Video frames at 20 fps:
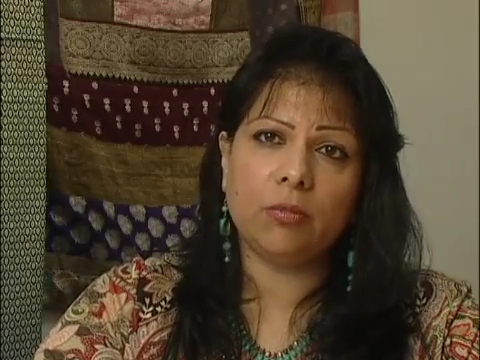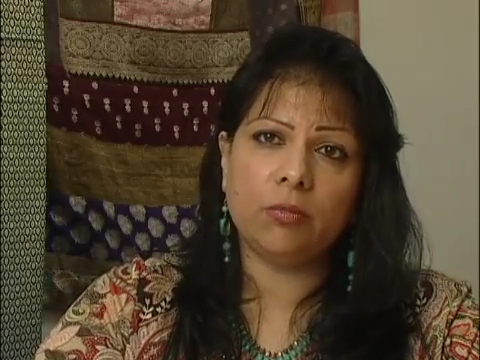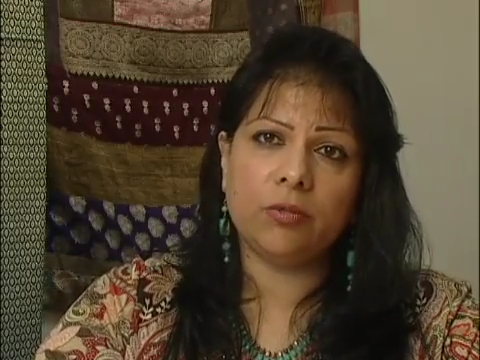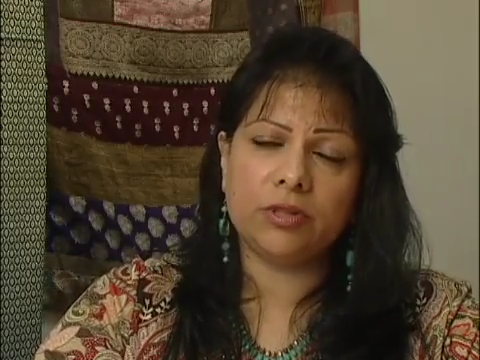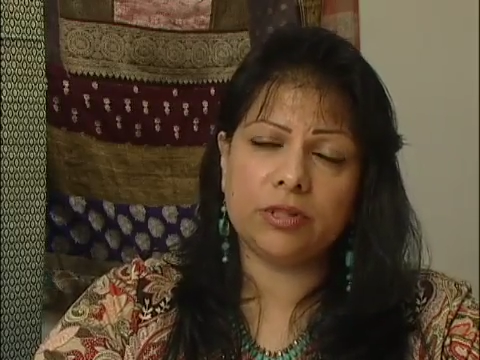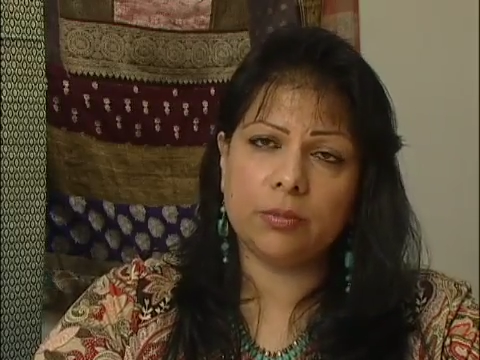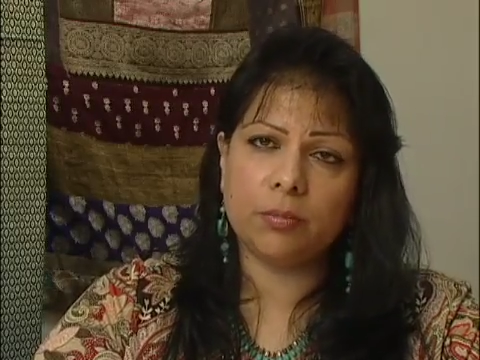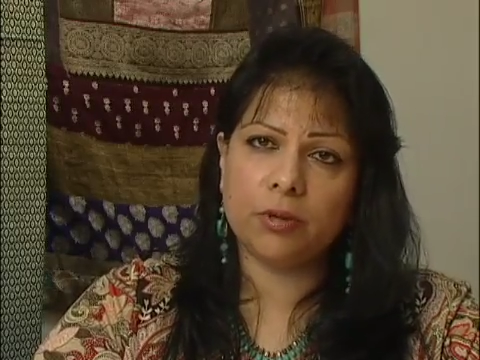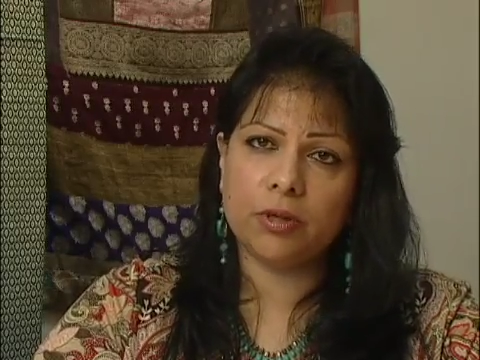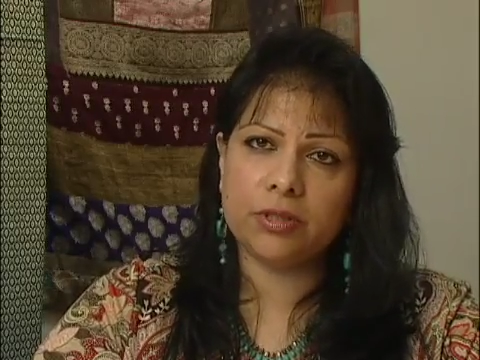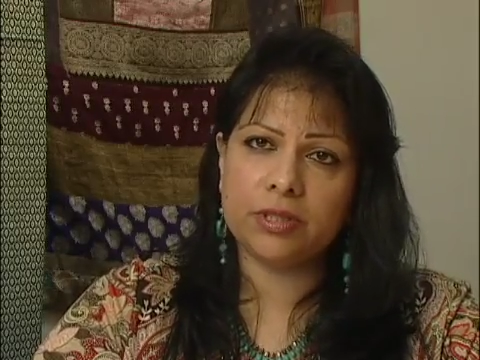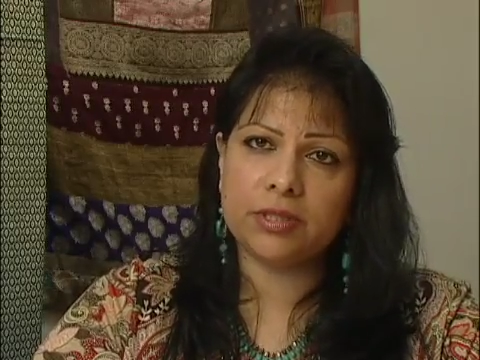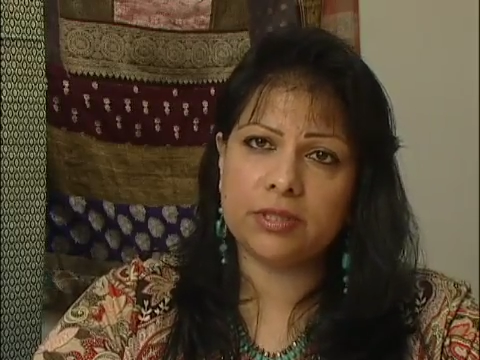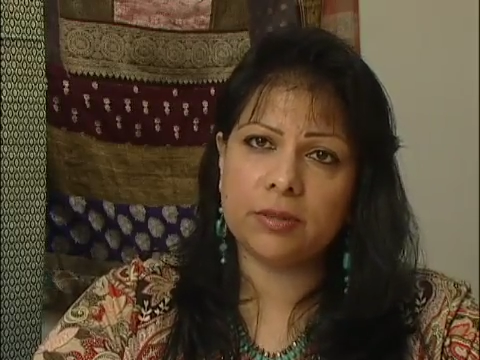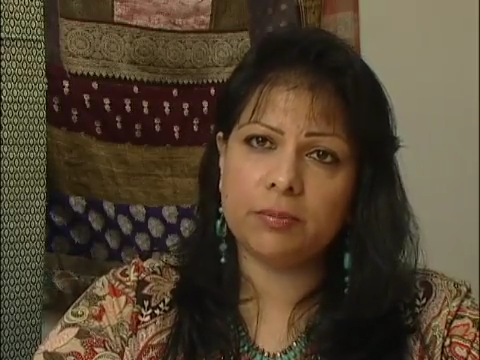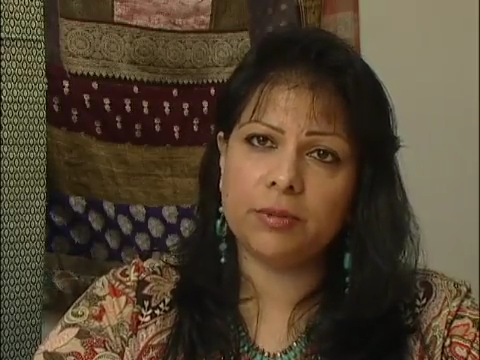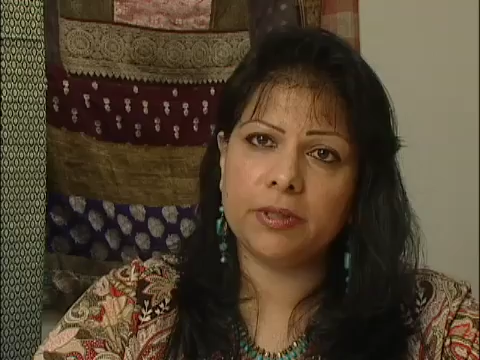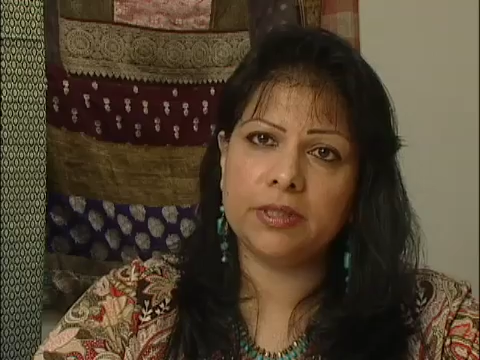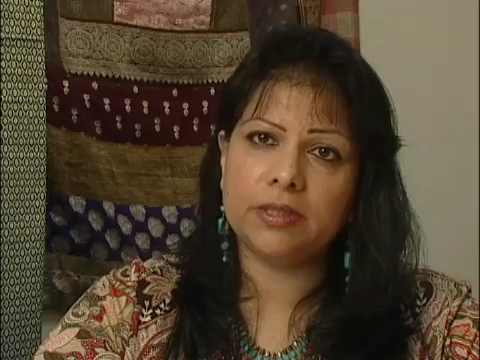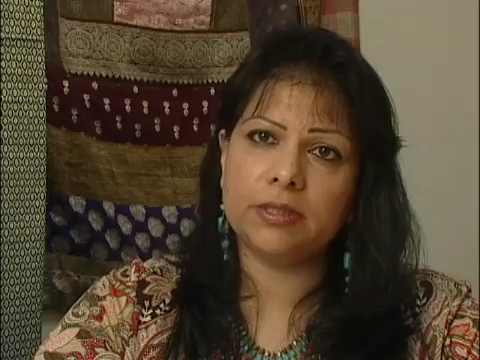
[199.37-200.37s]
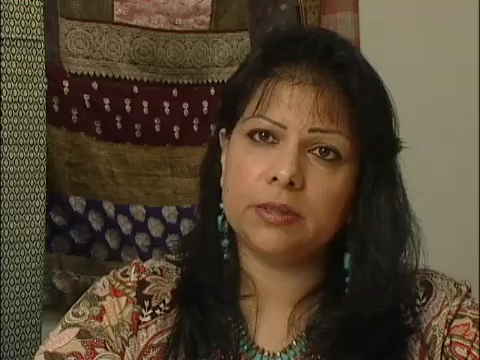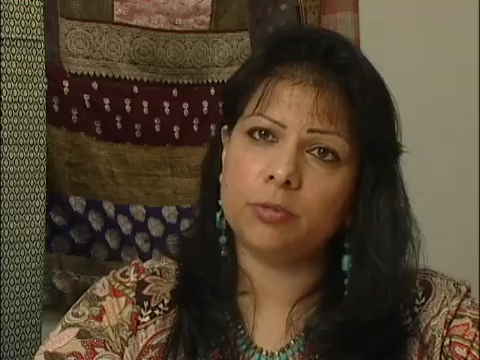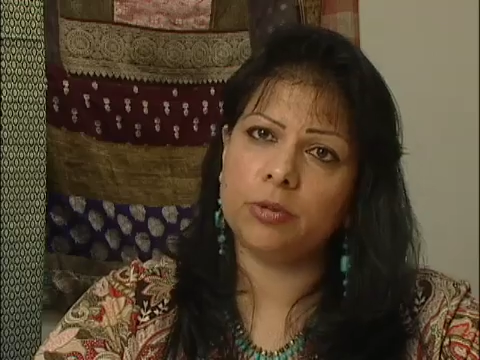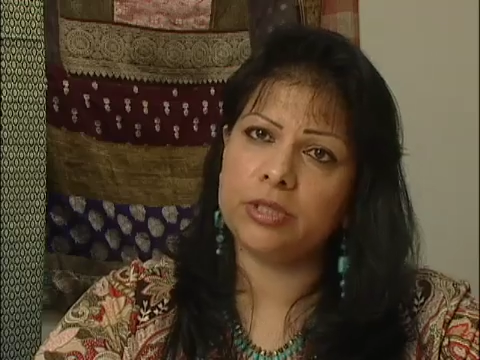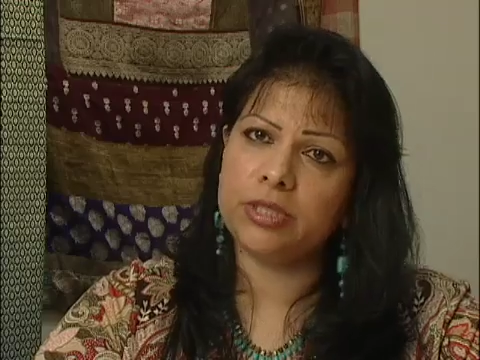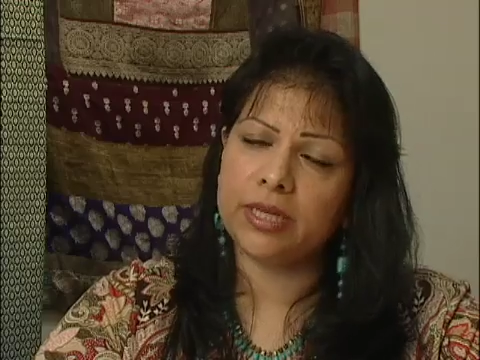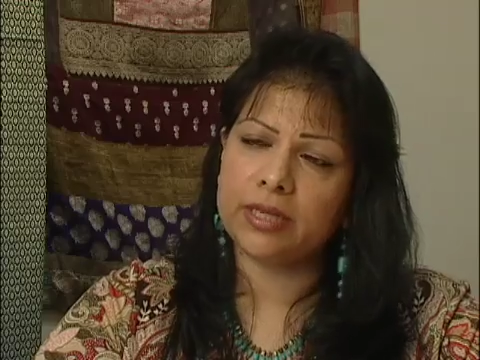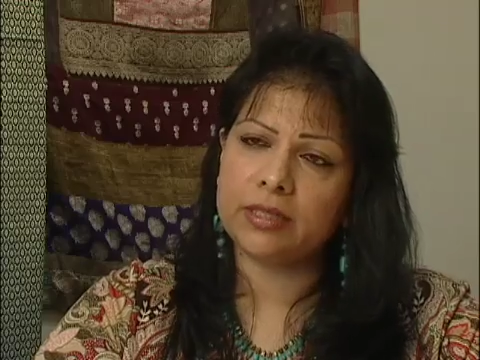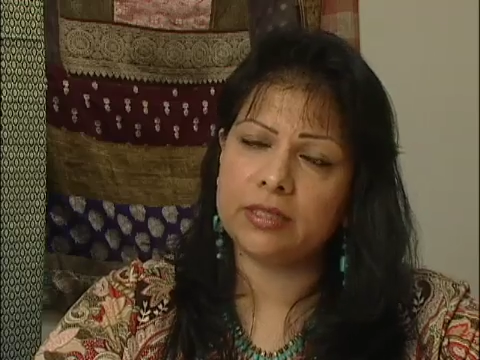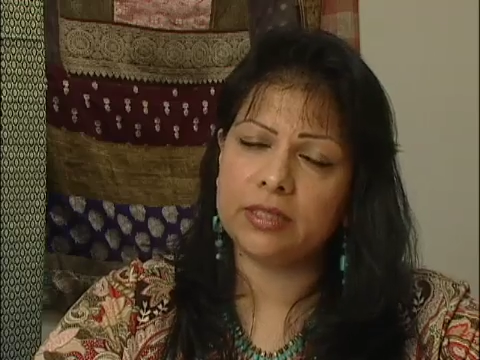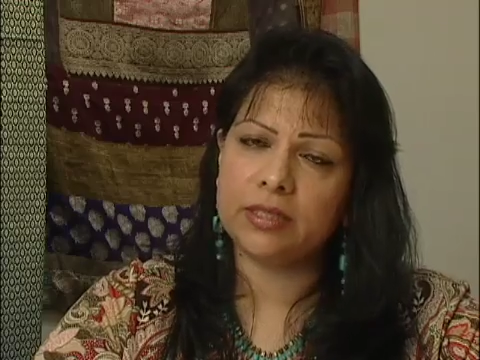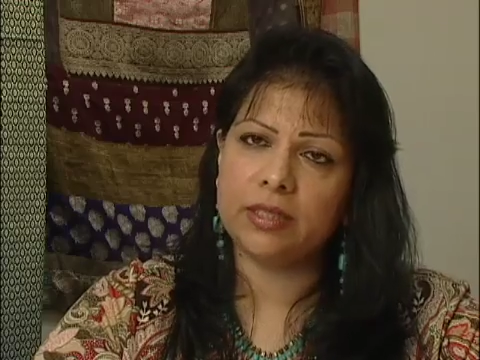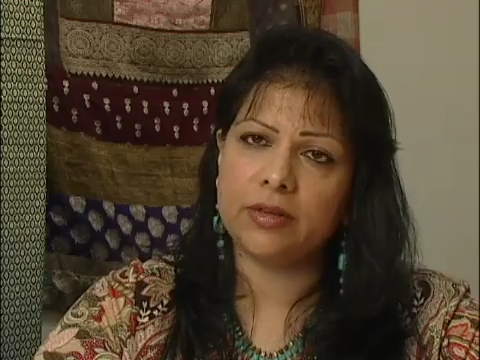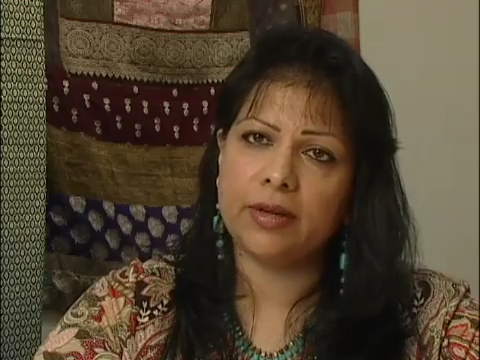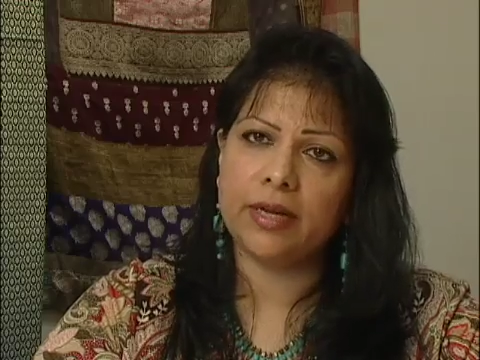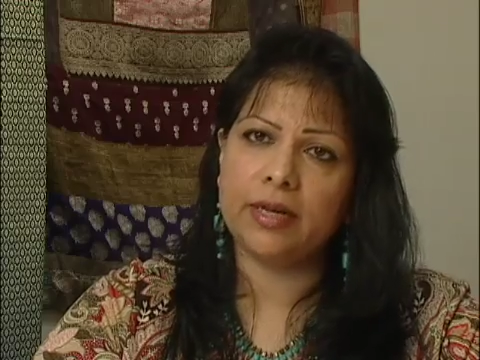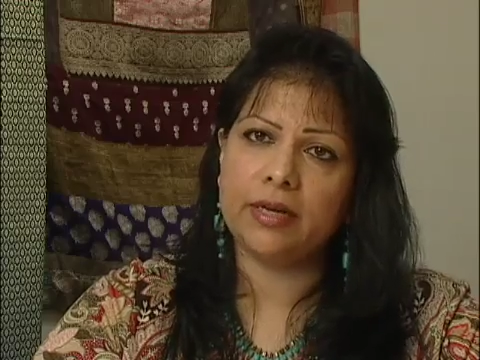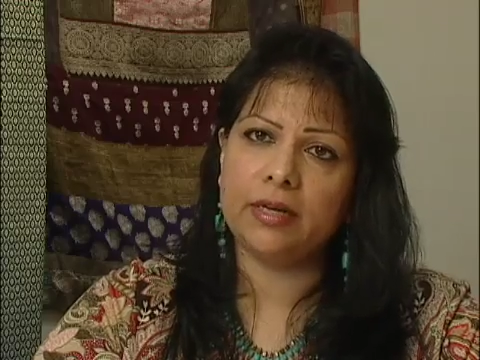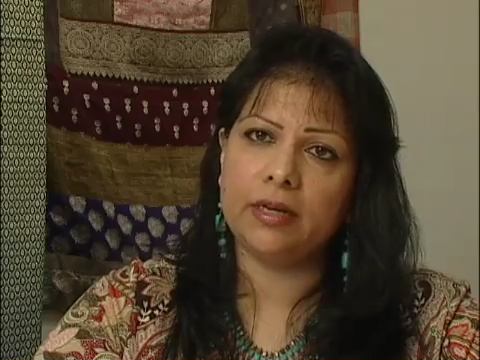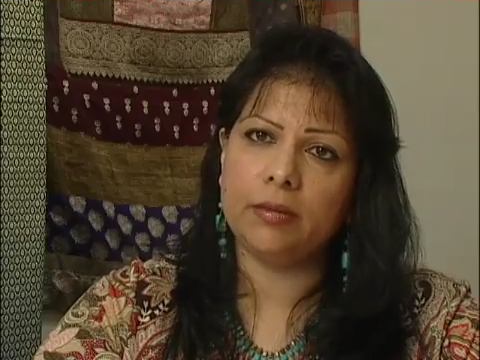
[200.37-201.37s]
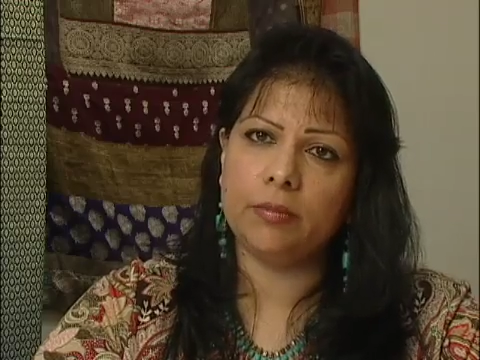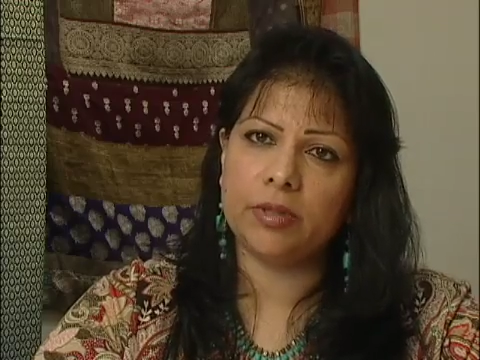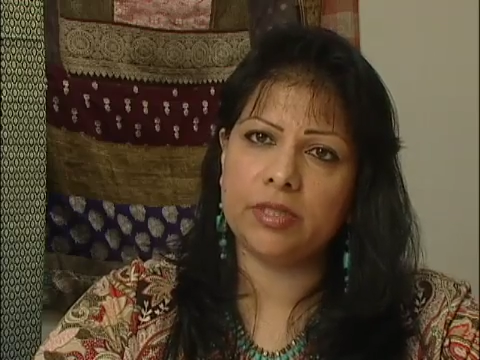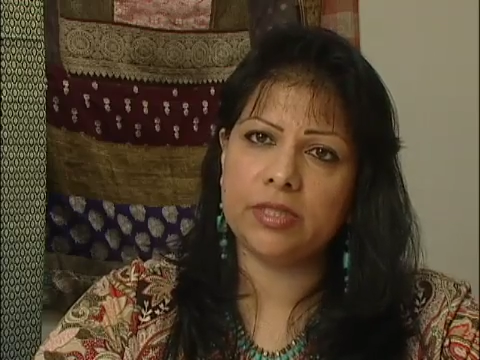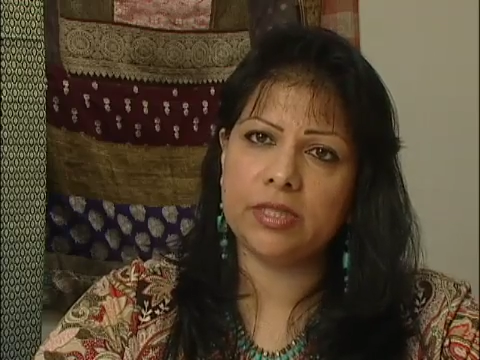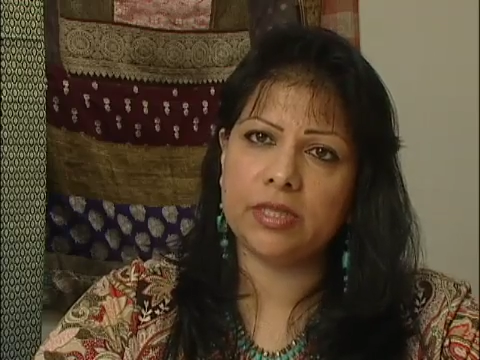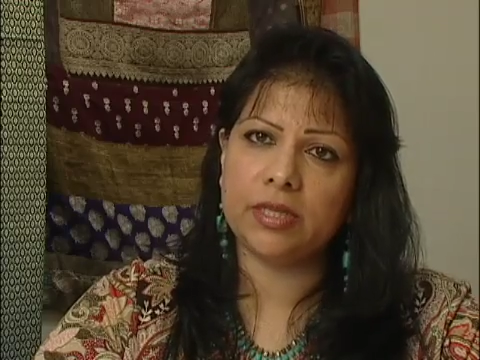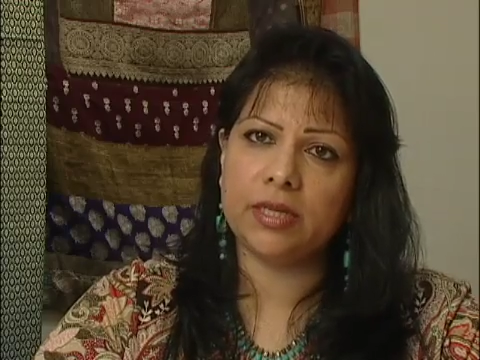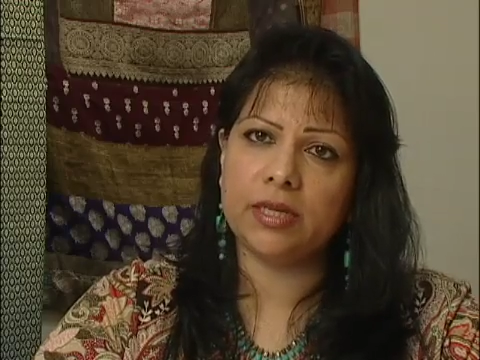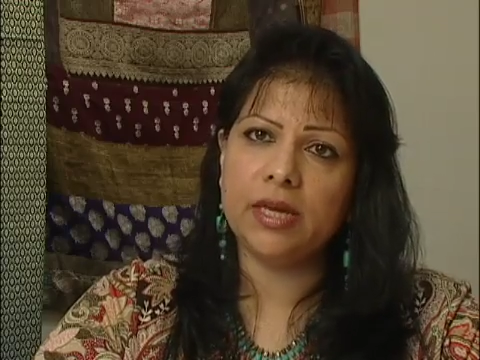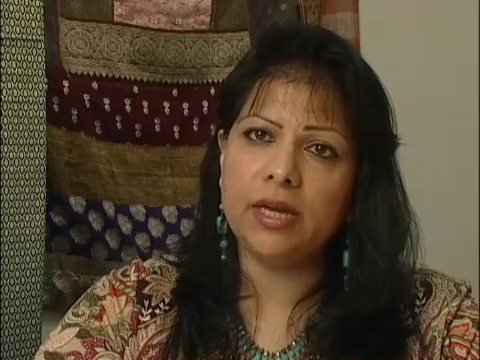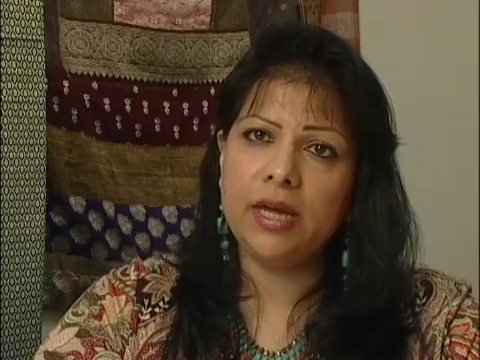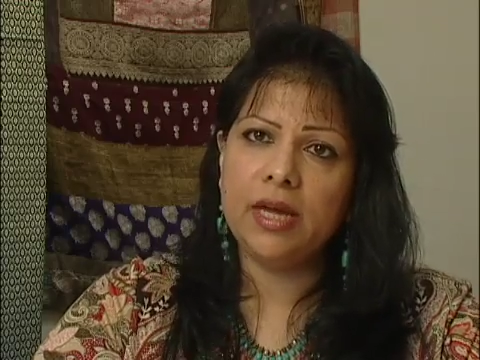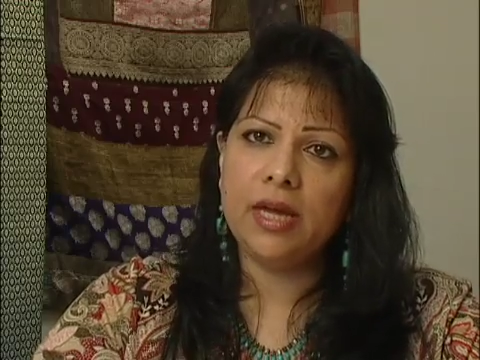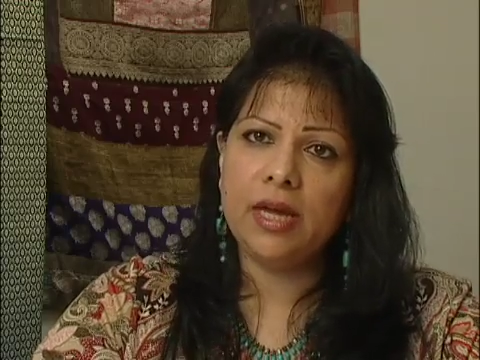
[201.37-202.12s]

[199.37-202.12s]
with the participants, protecting their anonymity